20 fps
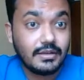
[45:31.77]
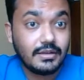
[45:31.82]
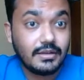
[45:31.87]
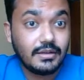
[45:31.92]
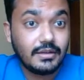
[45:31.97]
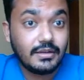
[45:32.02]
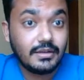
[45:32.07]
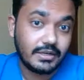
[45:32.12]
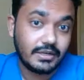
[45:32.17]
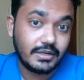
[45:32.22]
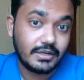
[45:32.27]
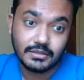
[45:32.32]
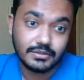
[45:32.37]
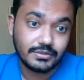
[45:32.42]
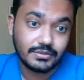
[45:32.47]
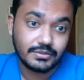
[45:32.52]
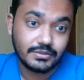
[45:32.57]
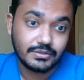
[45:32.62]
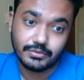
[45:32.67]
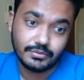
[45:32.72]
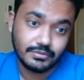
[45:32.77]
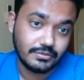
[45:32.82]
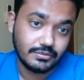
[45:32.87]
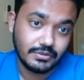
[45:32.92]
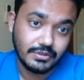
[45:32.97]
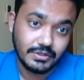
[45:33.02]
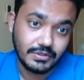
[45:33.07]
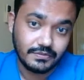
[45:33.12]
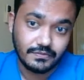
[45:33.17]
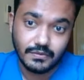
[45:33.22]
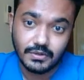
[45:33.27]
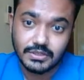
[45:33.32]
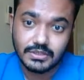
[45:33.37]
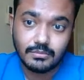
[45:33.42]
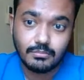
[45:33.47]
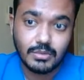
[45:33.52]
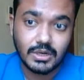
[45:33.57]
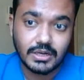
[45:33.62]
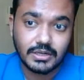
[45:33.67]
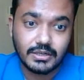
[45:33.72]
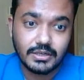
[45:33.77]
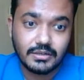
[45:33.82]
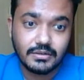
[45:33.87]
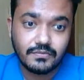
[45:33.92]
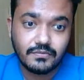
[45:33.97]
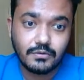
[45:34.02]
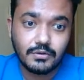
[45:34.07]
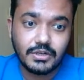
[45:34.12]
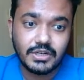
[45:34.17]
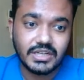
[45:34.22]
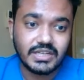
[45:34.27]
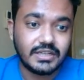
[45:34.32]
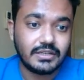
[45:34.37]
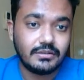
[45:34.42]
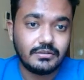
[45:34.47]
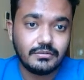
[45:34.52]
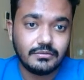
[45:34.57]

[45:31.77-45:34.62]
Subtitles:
made blunder, so it was a blunderful day.